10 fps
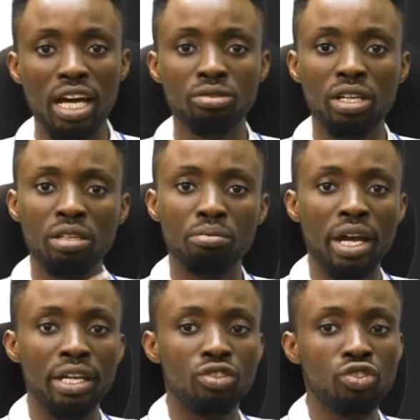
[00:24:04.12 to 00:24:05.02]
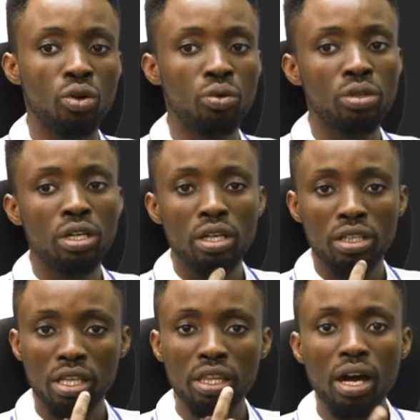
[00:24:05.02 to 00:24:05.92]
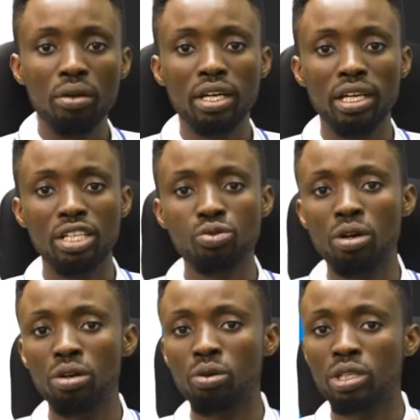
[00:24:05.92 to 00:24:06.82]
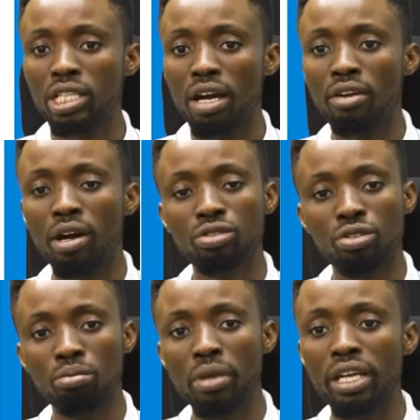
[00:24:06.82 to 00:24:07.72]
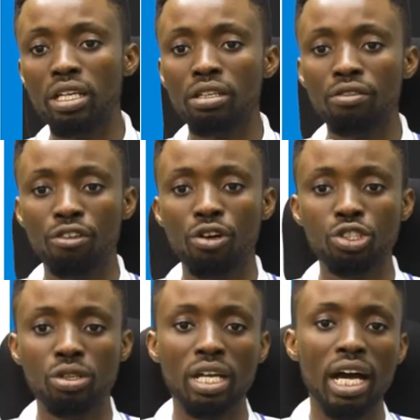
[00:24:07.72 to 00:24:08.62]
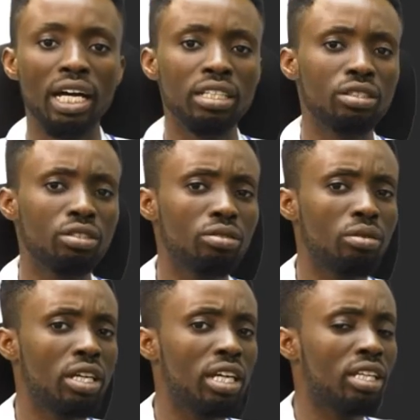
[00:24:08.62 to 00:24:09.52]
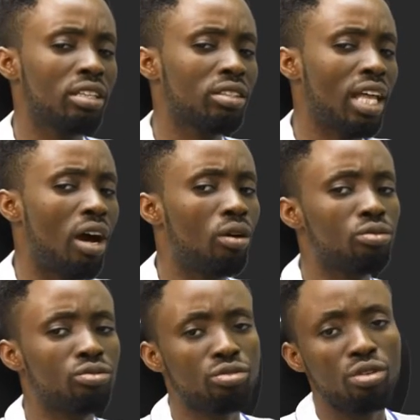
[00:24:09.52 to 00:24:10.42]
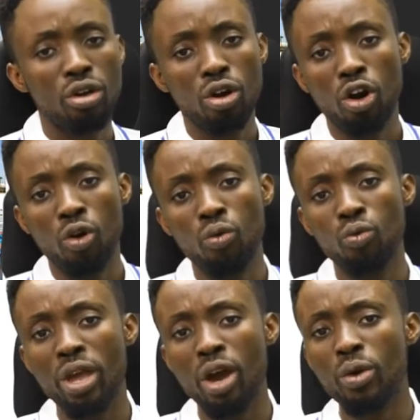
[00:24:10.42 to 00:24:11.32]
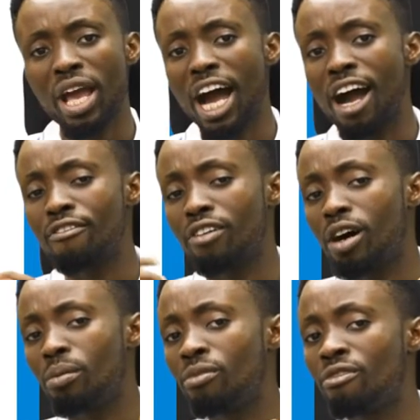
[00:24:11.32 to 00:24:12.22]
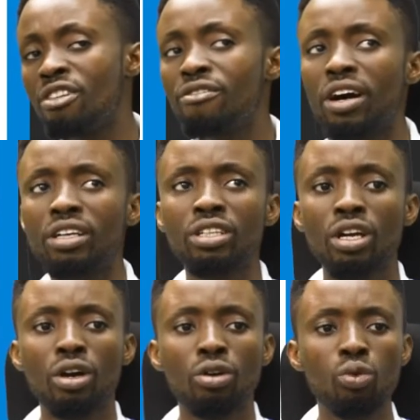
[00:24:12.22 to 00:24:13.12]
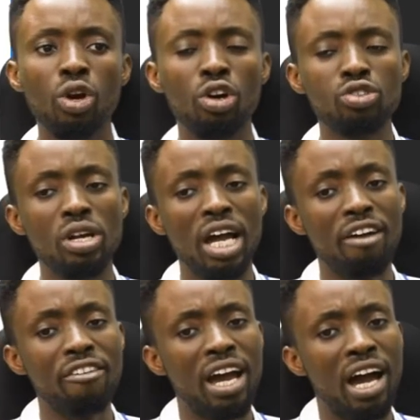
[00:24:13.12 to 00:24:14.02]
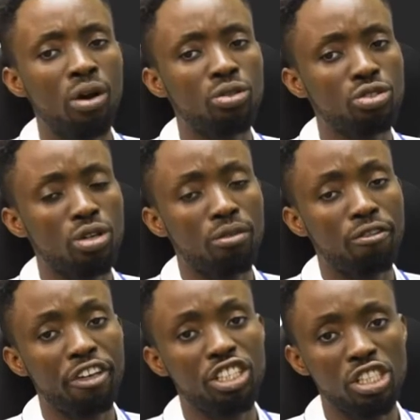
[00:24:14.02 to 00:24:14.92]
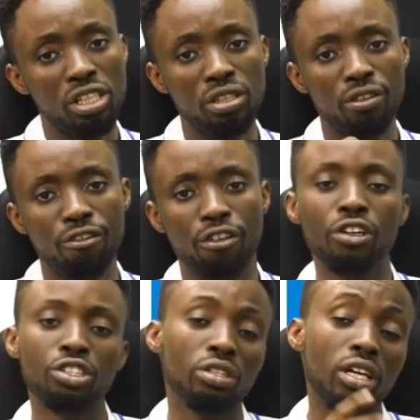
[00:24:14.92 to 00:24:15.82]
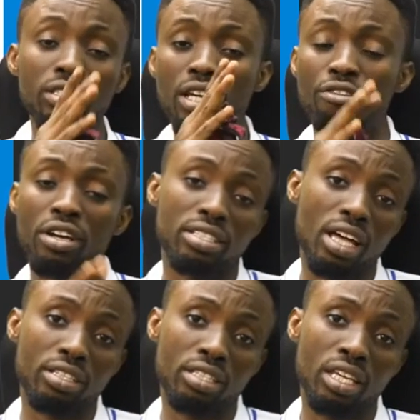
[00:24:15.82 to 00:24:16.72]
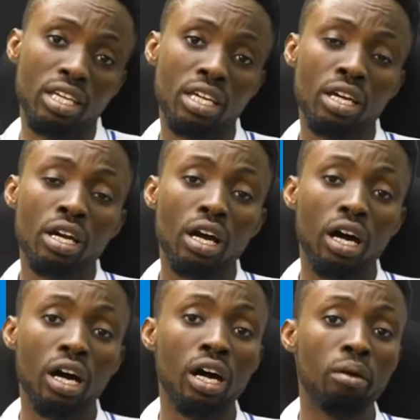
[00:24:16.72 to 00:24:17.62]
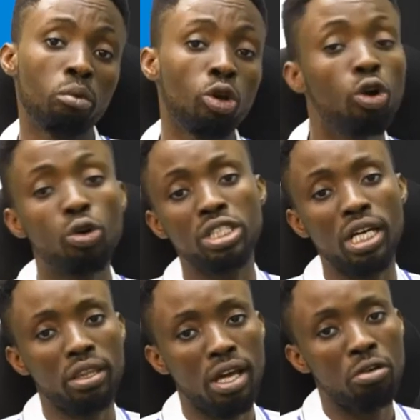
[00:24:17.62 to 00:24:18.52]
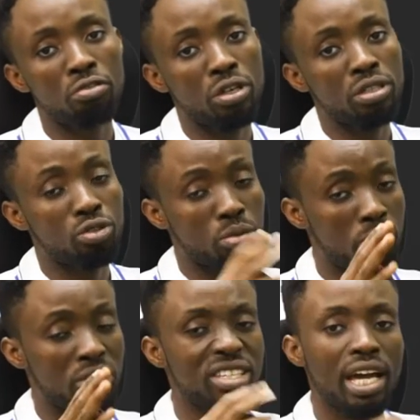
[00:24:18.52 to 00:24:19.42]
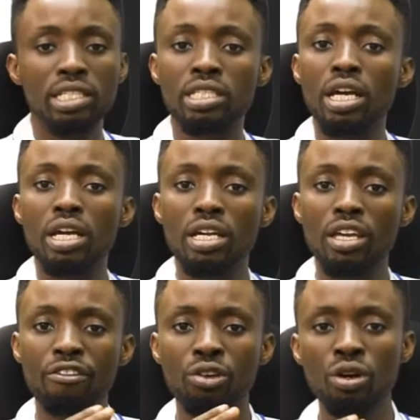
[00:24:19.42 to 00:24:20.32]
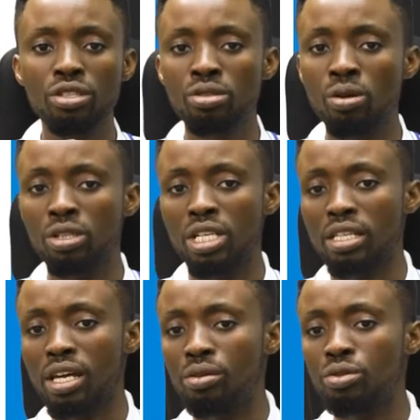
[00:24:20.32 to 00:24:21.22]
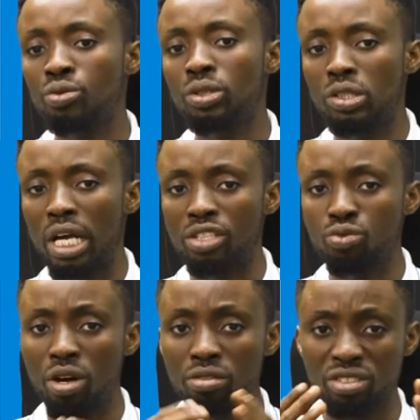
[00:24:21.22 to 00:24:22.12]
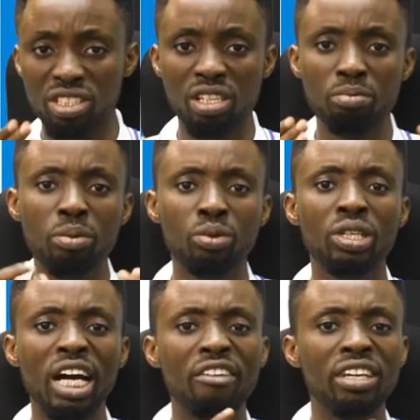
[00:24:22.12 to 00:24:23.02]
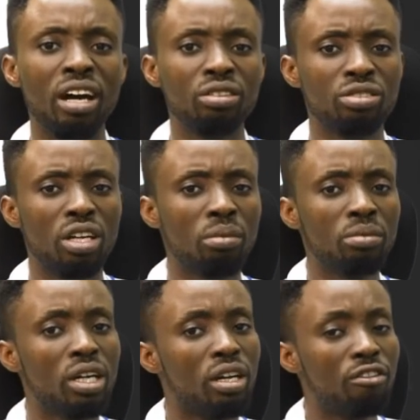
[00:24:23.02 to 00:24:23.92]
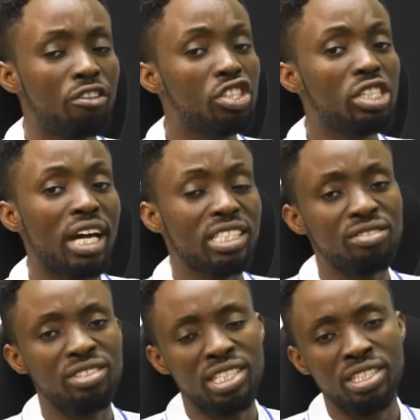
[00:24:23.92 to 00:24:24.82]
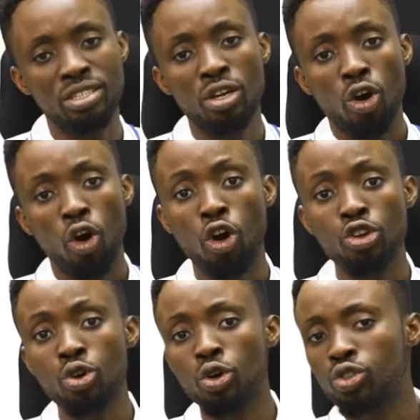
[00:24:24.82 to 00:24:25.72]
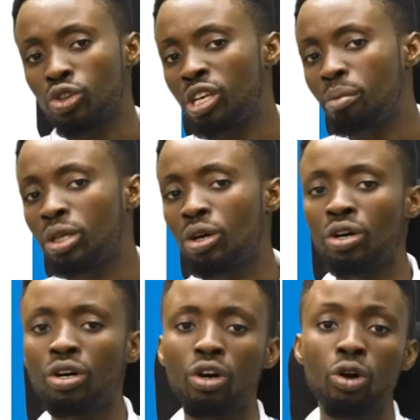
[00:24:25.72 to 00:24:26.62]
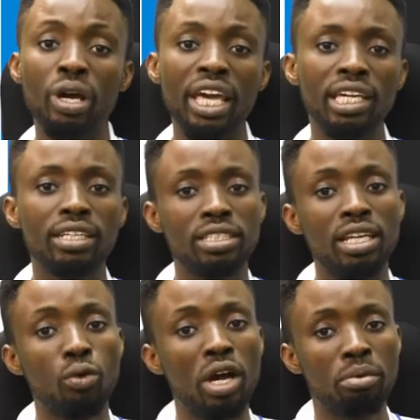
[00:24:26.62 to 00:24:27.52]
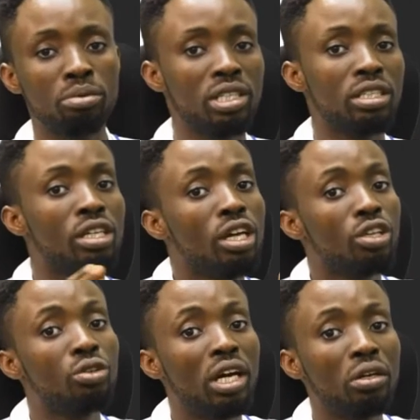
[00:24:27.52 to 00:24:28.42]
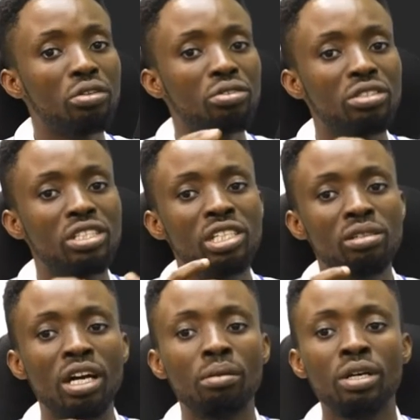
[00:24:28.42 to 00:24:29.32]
are actually mined, so the town can as well carry out some mining function. And in towns or where we have rivers, we also carry out some fishing function. Let's take for instance the Lokoja town, for to be precise. If you go to Lokoja town, you as well see people carrying out fishing activities. Or you go to Ibino or Eket in Akwa Ibom State, you can also see